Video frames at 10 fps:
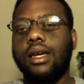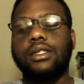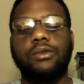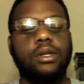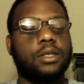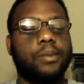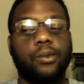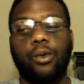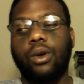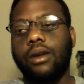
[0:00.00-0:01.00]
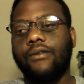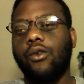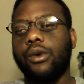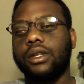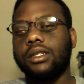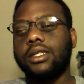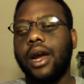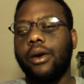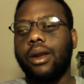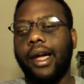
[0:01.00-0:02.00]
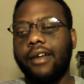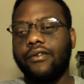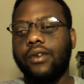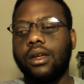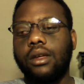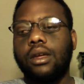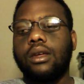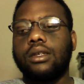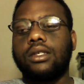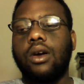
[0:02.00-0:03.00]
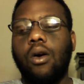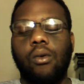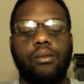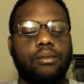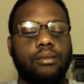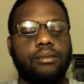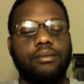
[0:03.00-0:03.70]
That's what he's been working for his entire life. So